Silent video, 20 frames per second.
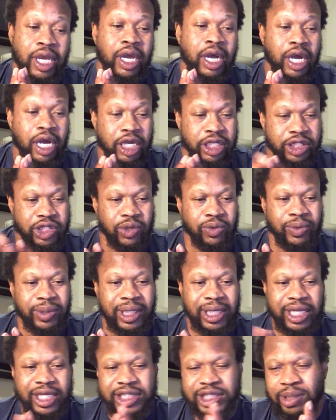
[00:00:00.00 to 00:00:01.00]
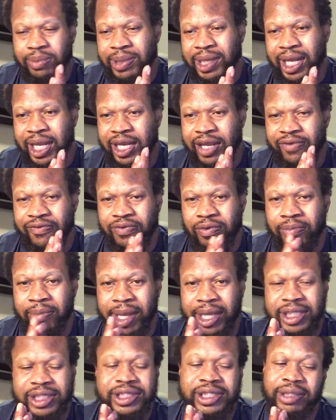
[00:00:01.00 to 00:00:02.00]
to release some of that
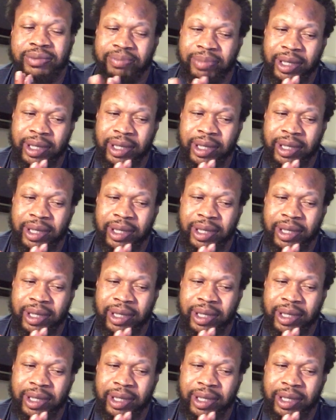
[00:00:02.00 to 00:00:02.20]
information.